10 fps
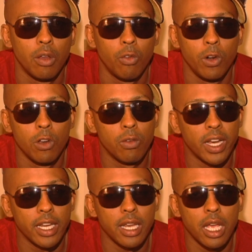Real
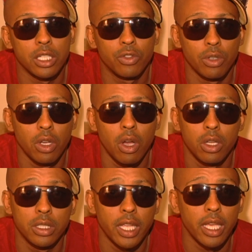recognize real
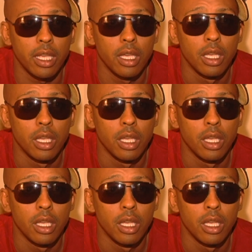all day.